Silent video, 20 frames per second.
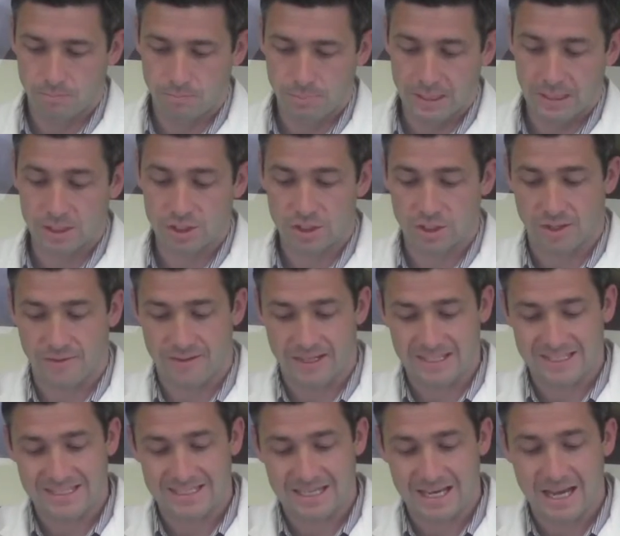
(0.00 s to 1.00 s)
pinched on the
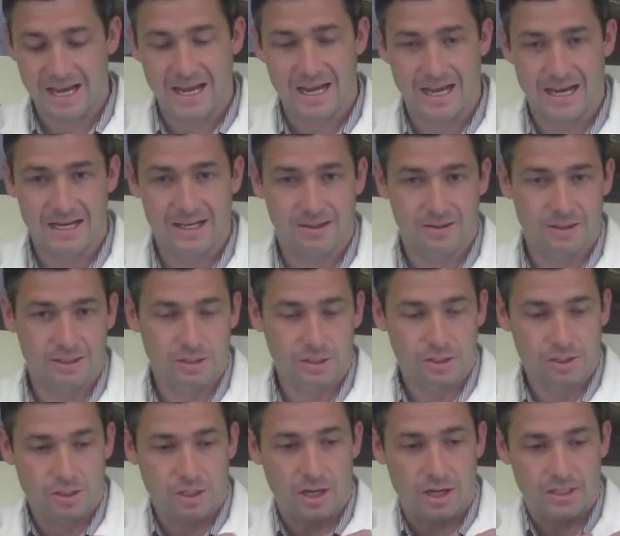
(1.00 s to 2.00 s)
side,
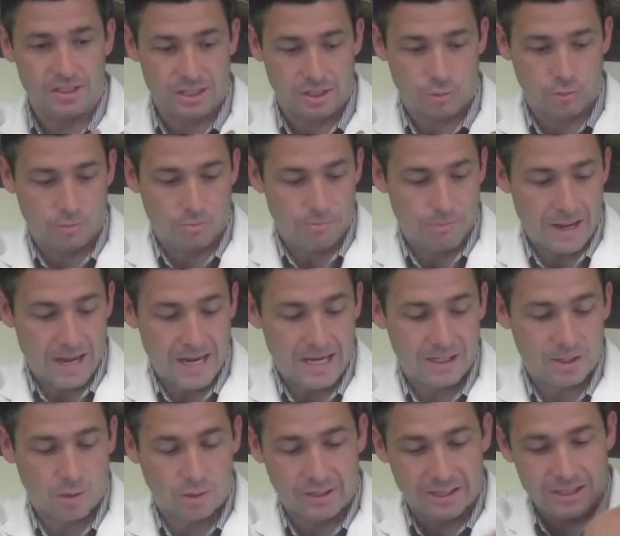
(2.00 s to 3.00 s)
causing
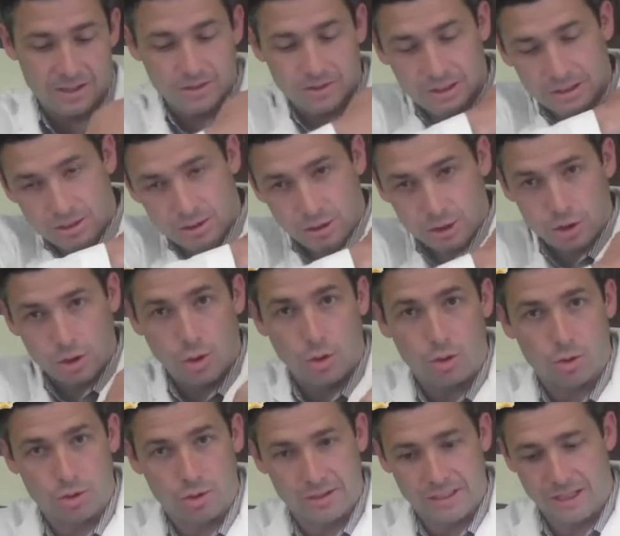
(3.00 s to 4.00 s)
pain going either into the
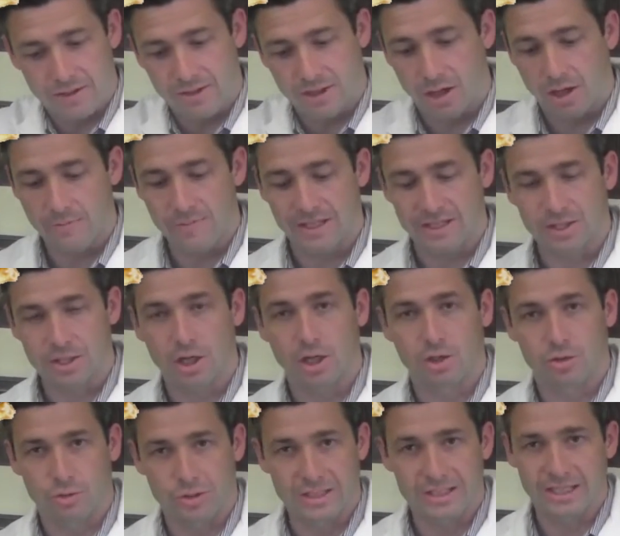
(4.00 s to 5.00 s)
shoulder or down the arm, that's
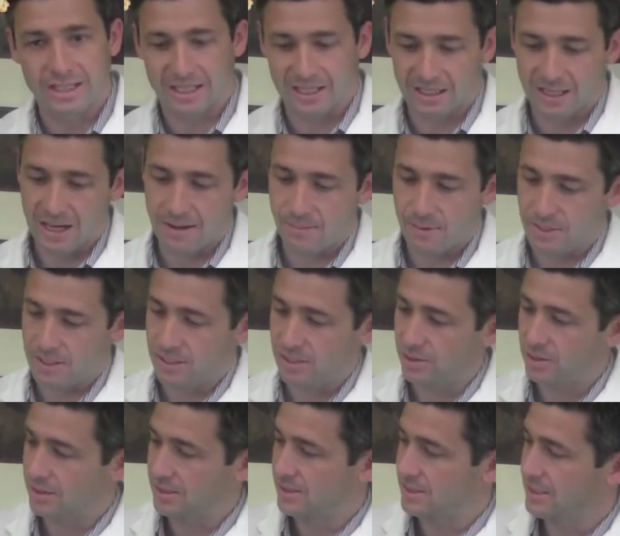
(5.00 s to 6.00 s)
called radiculopathy. And
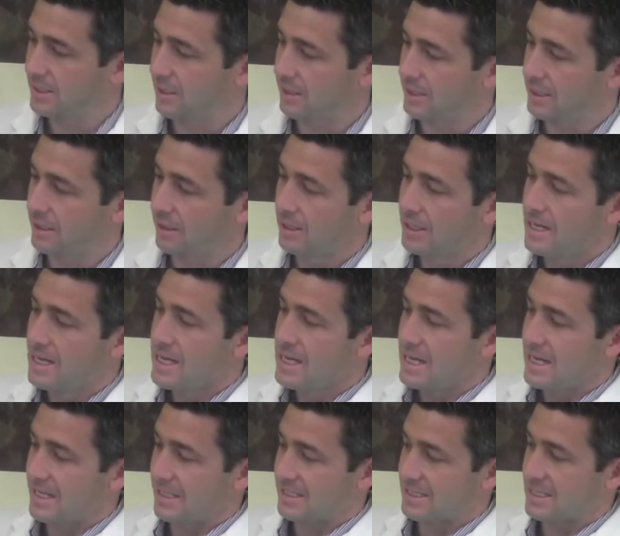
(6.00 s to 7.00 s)
you can see on here,
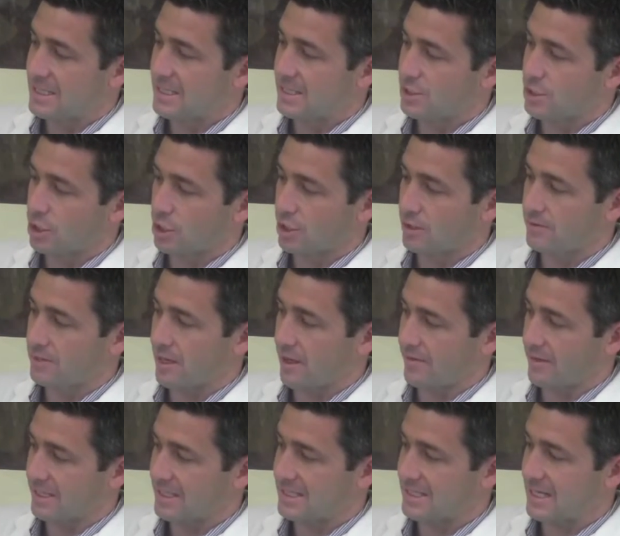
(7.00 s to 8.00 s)
it's these nerves
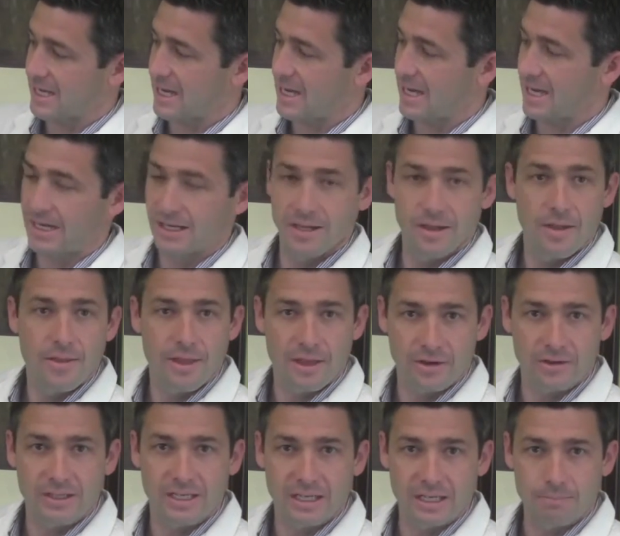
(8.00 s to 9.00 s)
on the side
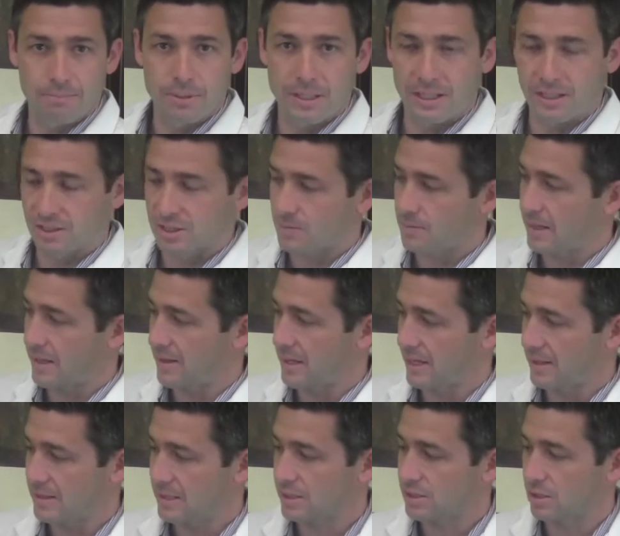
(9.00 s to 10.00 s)
that are getting pinched by
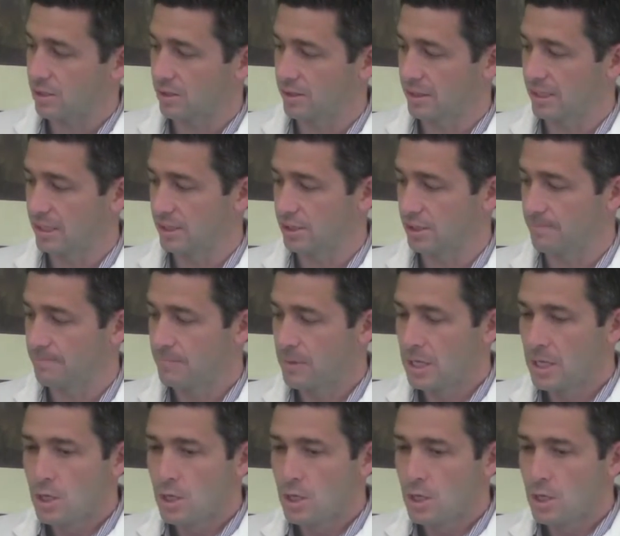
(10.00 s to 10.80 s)
that disc herniation.